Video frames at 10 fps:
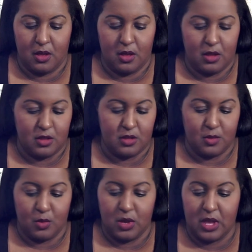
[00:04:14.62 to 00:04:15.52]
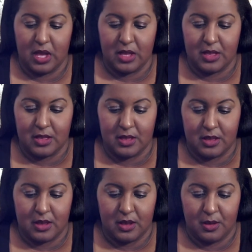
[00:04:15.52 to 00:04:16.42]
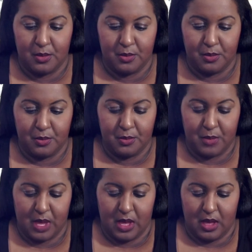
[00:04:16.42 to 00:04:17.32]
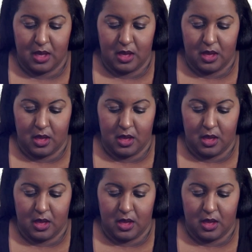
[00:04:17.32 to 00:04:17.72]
There's a 1X. Yep. And